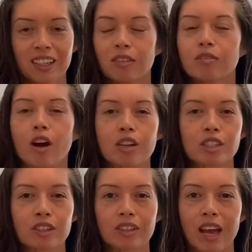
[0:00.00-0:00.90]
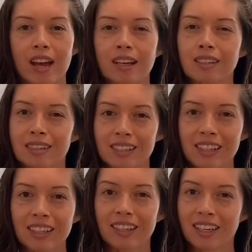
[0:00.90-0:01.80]
foster that and see
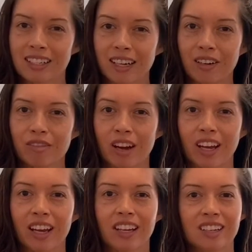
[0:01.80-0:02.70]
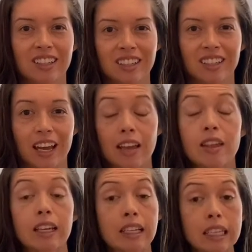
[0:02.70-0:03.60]
it, identify it, and then
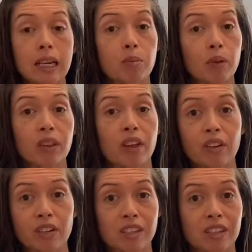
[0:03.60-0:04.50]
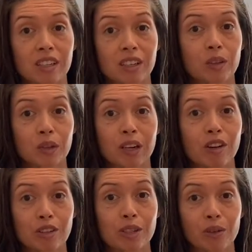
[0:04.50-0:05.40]
link up with others who can
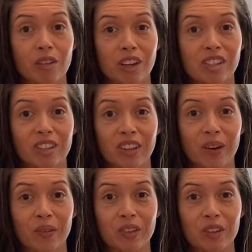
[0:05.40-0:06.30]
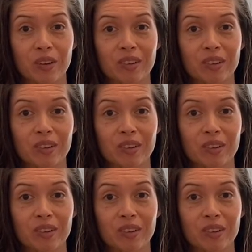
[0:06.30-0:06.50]
also foster that with you.